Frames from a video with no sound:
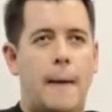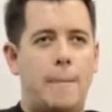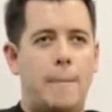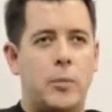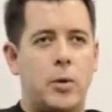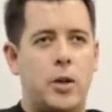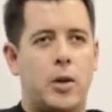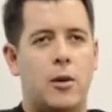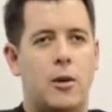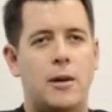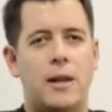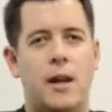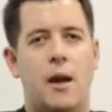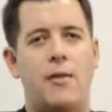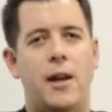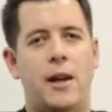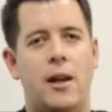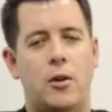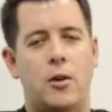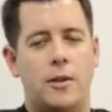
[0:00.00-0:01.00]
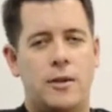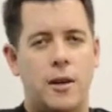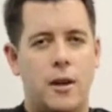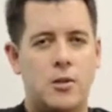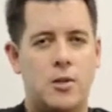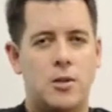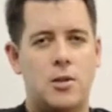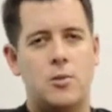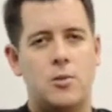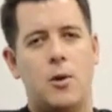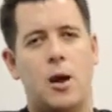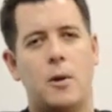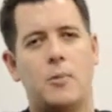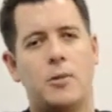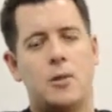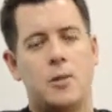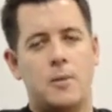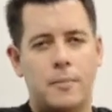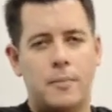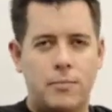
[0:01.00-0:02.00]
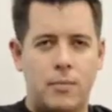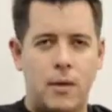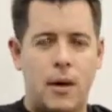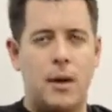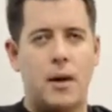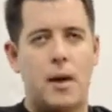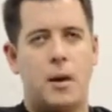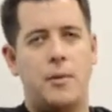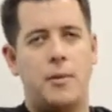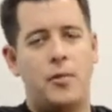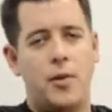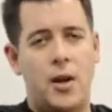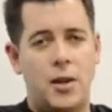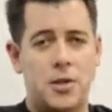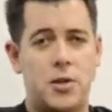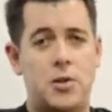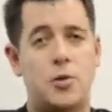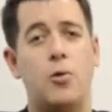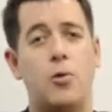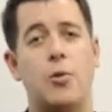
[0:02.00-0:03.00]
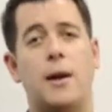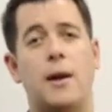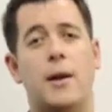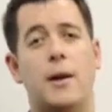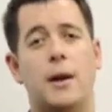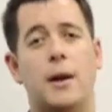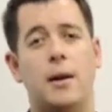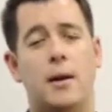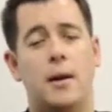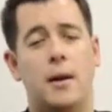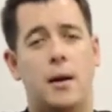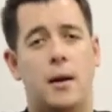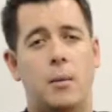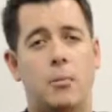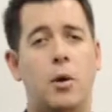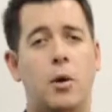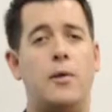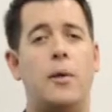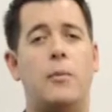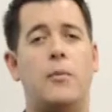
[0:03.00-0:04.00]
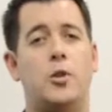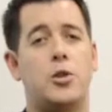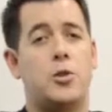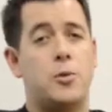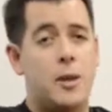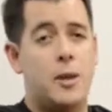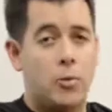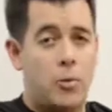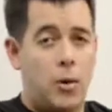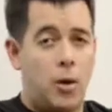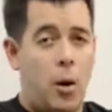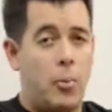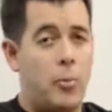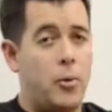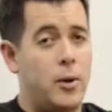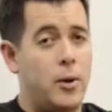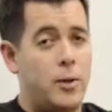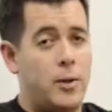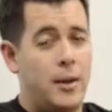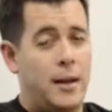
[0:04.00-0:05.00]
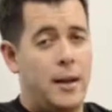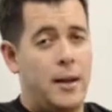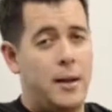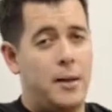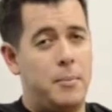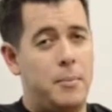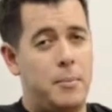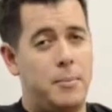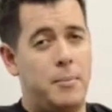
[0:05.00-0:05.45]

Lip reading: We currently have 800,000 subscribers, the fastest growing mobile virtual network operator in